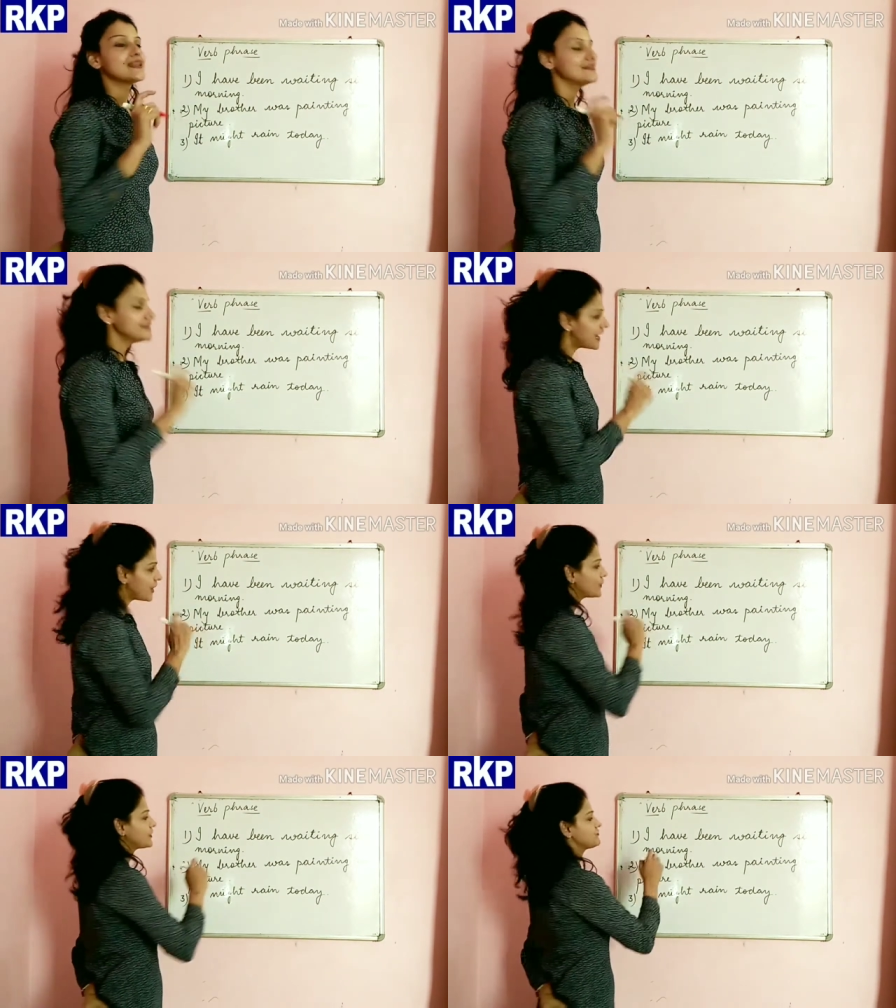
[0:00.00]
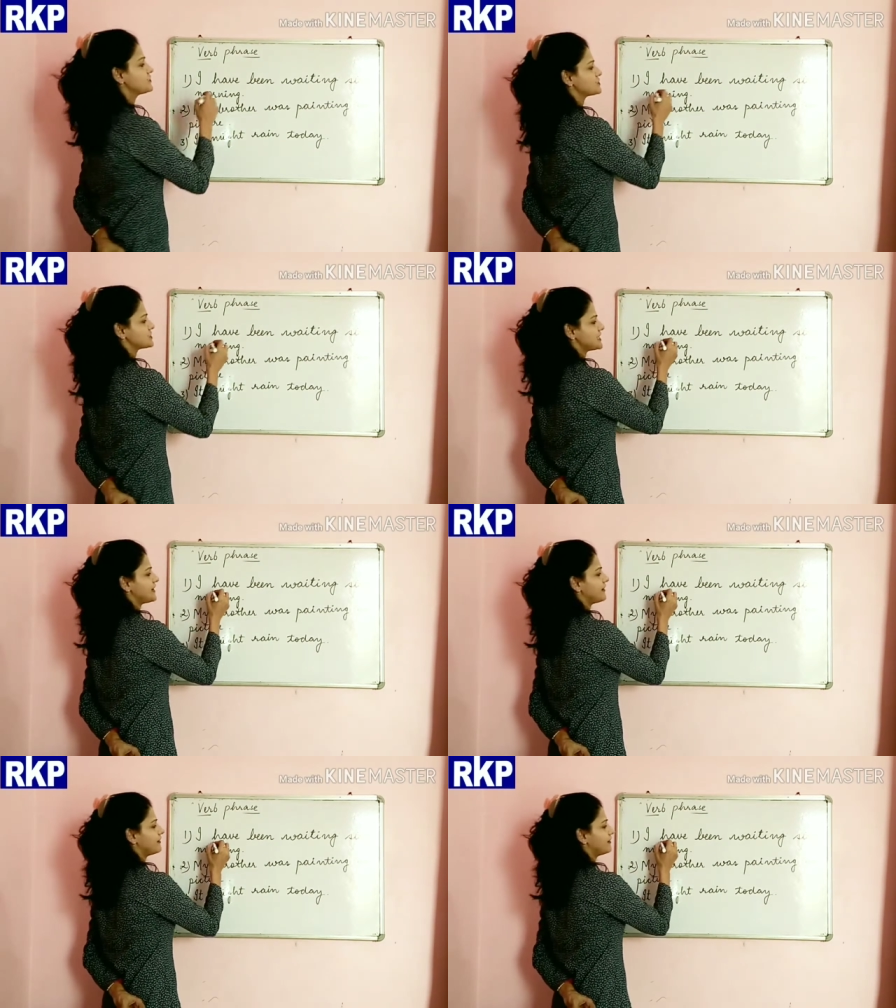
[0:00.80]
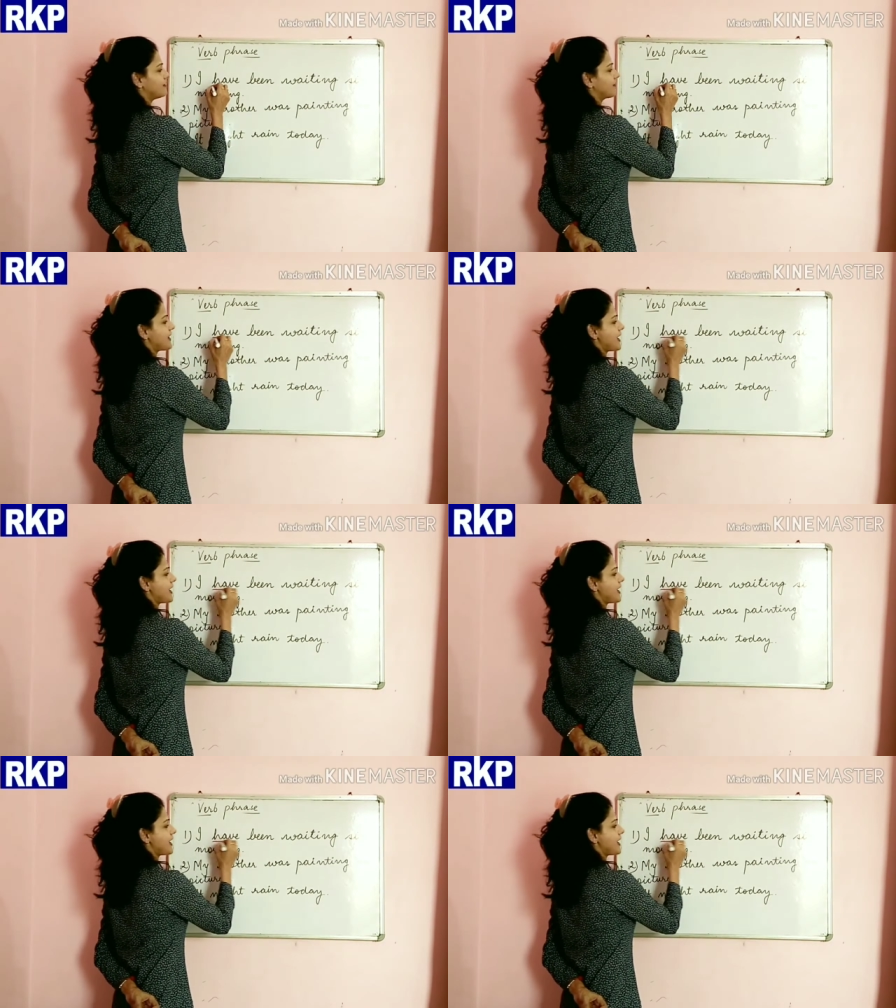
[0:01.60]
Now, if you see here,